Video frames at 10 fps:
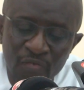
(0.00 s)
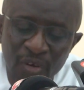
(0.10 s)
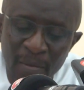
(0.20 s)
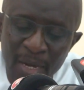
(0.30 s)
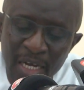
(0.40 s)

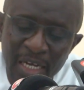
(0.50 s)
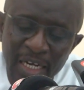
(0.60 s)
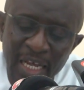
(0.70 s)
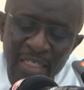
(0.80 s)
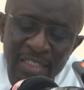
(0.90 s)

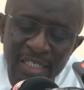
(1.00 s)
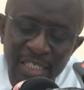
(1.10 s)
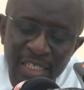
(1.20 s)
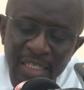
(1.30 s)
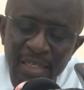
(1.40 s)
Fabakary and
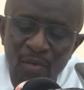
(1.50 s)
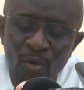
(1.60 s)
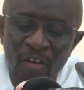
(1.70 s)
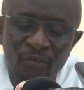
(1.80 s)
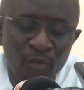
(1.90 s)
Sidi
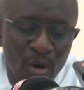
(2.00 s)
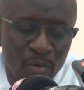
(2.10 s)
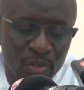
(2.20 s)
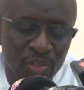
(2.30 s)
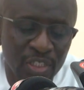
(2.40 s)
were
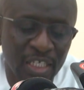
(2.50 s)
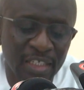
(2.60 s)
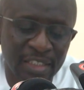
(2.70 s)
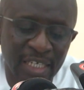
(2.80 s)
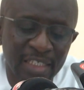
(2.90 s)
foremost in
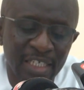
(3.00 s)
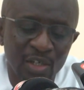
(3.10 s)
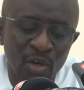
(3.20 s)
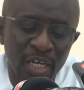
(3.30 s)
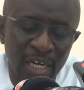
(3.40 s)
rejecting
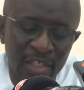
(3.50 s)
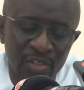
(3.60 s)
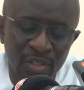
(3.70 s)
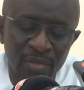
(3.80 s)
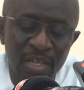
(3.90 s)
your
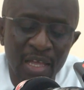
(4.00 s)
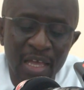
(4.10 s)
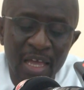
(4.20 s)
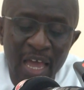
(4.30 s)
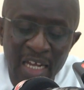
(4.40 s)
election,
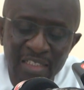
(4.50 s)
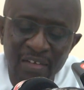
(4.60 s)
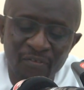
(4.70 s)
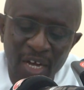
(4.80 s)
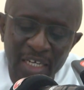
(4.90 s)
hence the
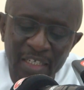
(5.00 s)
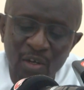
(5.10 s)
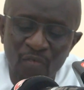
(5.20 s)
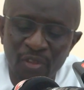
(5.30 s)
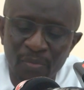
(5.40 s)
verdict
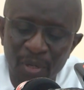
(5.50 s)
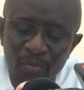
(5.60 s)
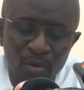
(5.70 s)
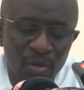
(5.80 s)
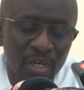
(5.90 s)
of the
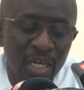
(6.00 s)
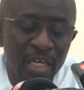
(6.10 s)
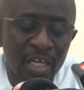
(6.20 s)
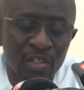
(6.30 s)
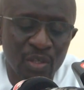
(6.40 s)
people
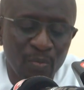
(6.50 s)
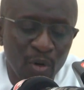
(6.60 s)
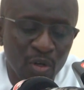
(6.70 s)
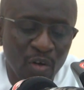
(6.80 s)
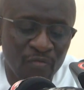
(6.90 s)
in
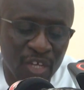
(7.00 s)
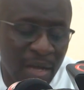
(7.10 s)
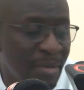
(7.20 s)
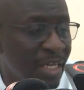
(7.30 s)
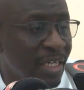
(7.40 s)
support of
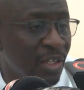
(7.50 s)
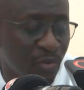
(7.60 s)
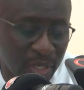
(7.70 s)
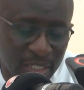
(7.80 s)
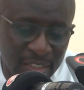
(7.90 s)
Jammeh in
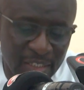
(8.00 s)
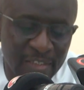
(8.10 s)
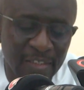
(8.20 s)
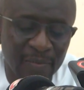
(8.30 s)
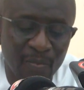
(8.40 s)

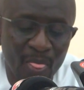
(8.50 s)
2016,